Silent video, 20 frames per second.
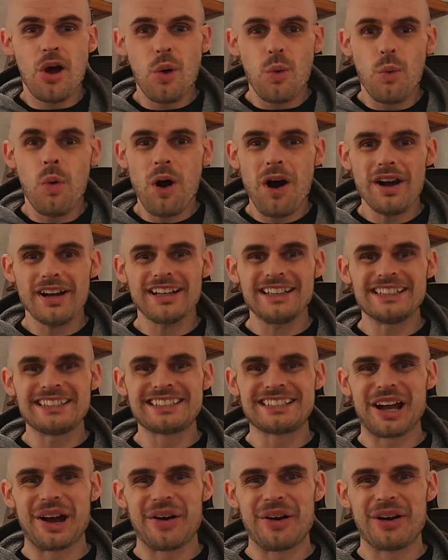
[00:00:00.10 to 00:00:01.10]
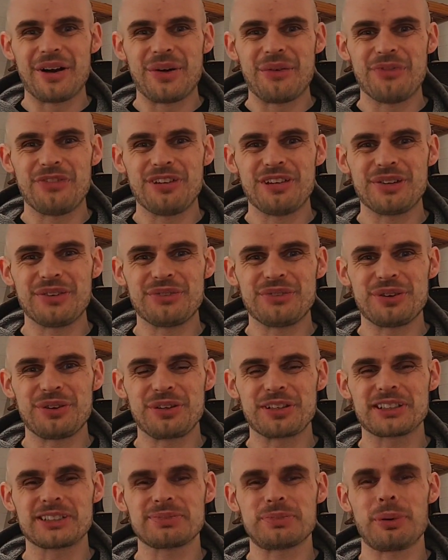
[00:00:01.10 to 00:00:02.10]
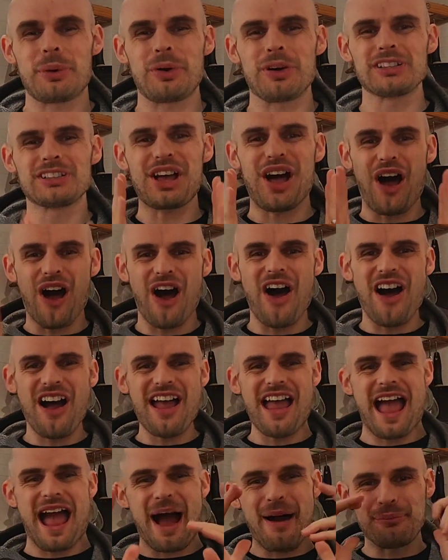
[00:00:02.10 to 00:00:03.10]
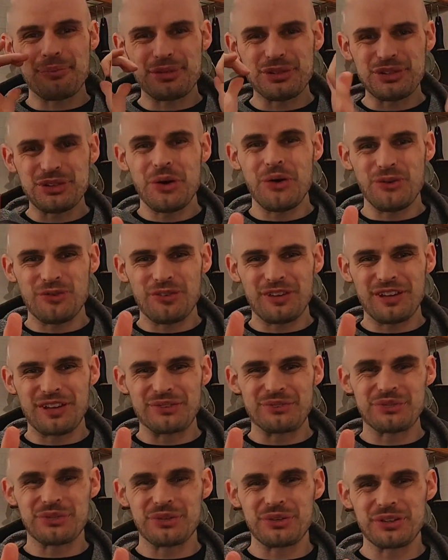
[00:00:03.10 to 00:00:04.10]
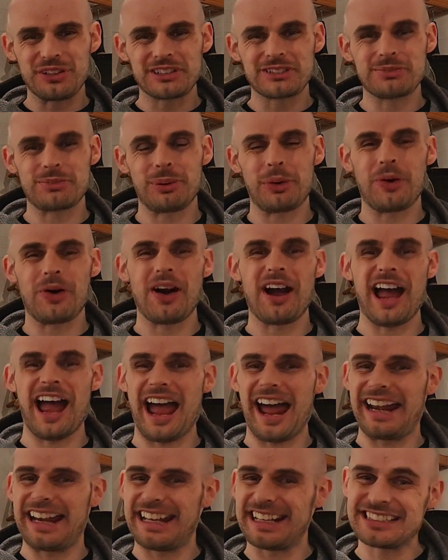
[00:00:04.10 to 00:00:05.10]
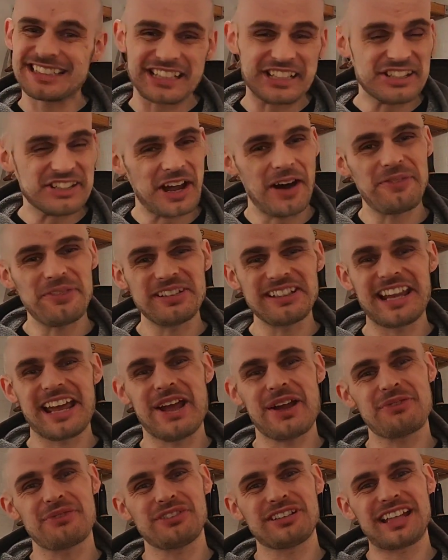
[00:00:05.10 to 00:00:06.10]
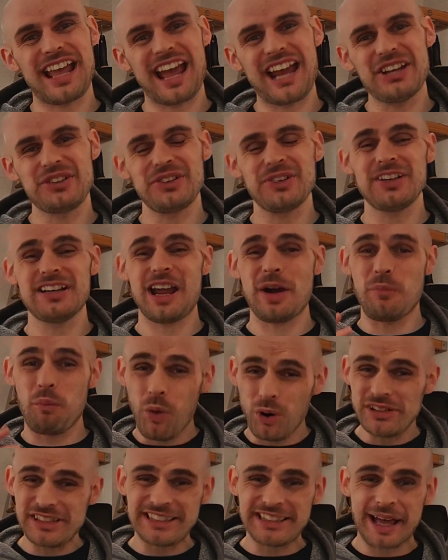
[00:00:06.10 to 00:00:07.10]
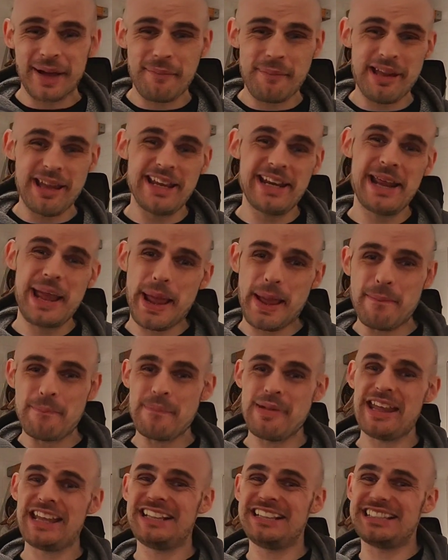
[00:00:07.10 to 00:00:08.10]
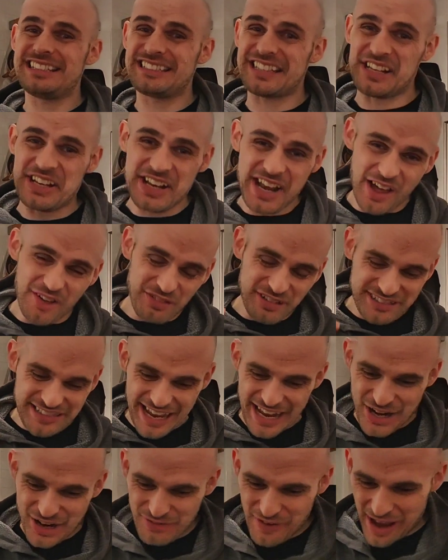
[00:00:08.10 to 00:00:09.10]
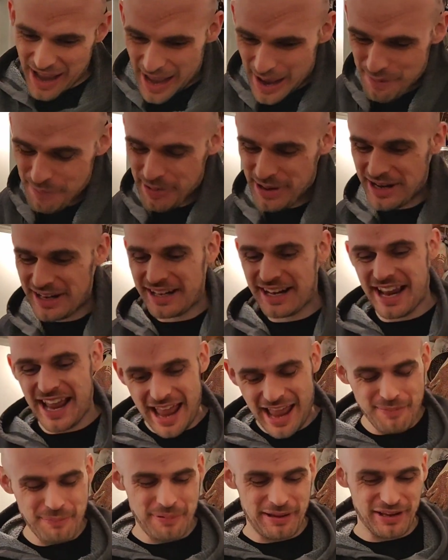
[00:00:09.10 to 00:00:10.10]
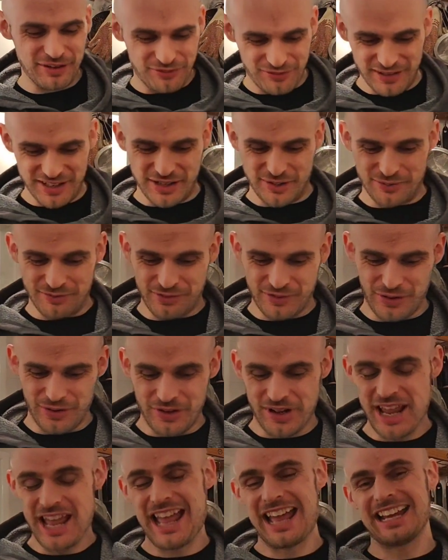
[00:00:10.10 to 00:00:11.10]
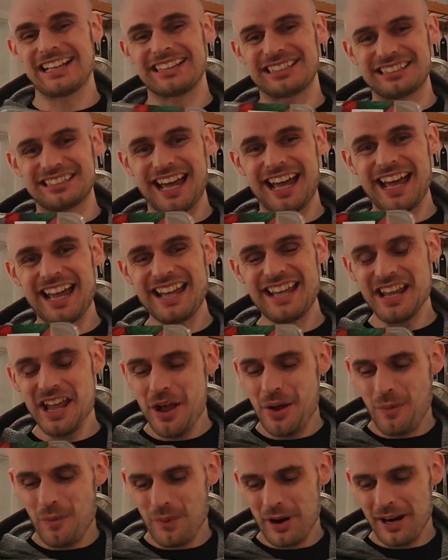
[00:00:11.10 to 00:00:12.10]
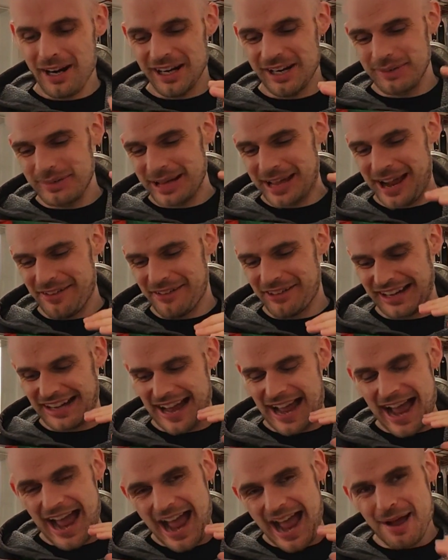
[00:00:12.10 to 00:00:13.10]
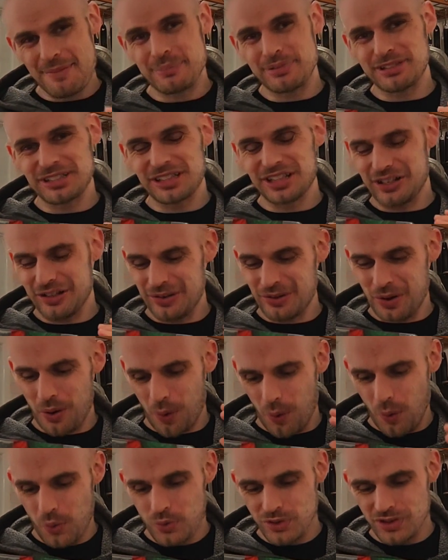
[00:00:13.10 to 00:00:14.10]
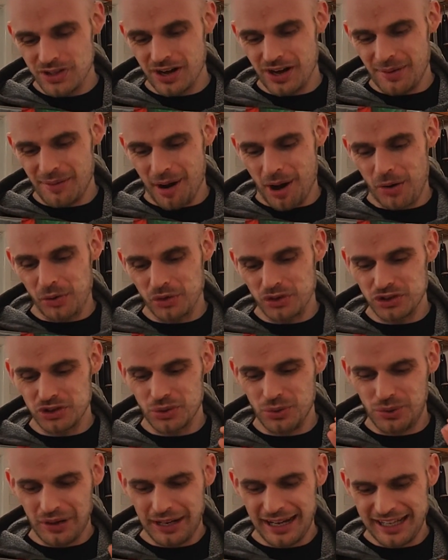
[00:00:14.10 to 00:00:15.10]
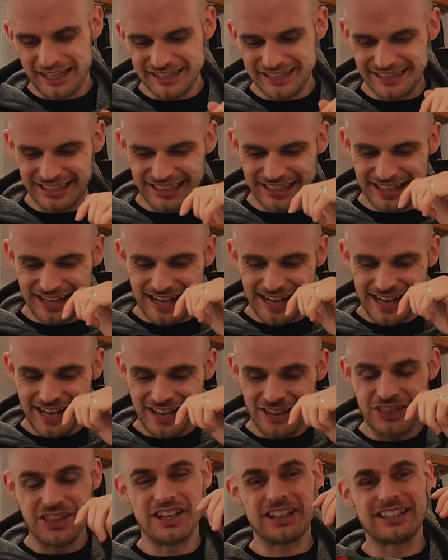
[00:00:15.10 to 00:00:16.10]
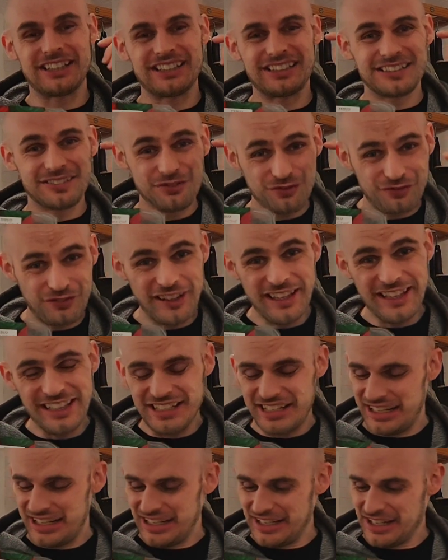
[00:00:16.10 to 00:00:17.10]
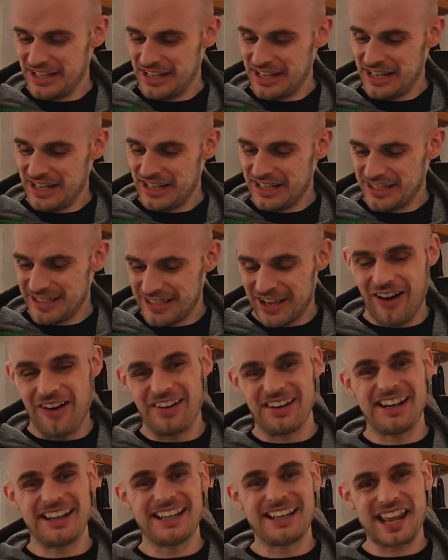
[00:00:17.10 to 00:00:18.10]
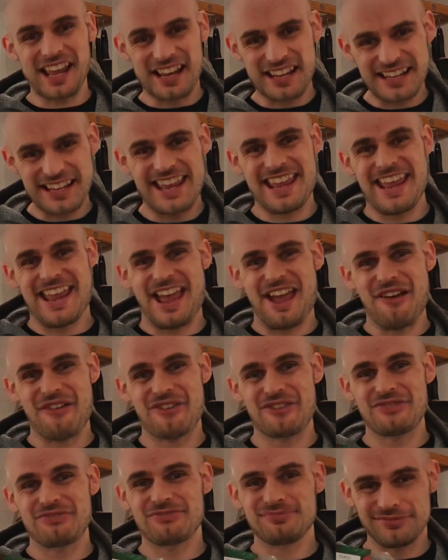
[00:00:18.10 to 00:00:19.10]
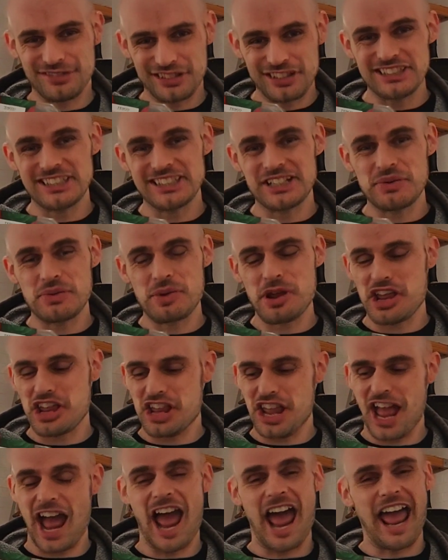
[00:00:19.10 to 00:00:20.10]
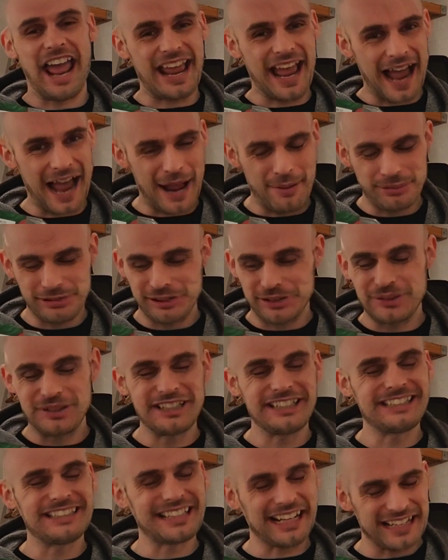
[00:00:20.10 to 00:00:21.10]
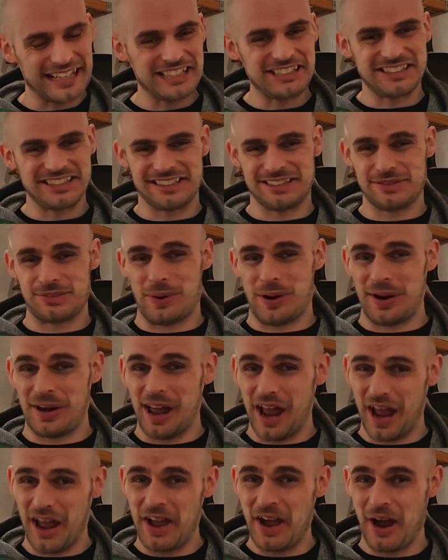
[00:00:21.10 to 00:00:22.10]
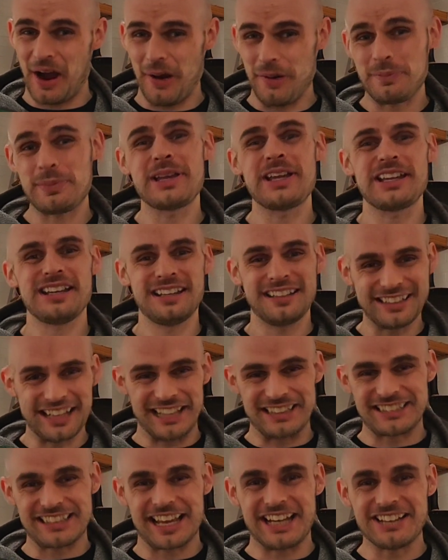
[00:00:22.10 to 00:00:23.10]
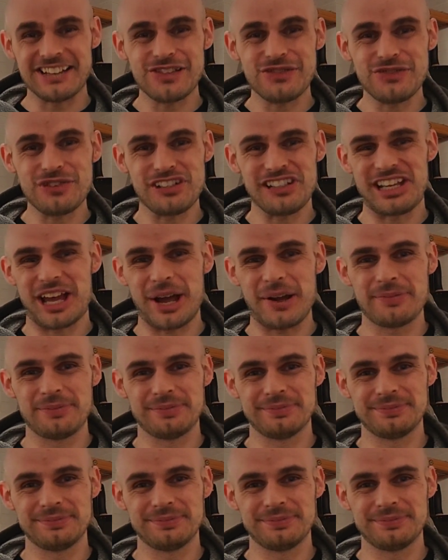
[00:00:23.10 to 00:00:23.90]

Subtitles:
What is going on, vegan food explorers? I am your vegan food explorer, and it's another day of Veganuary. And what does that mean? It means it's another day of epic vegan food. And today we're going to be having an absolute all-time old school classic, the vegan garlic Kiev. This is going to be an absolutely delicious one, I hope. Let's get into the video.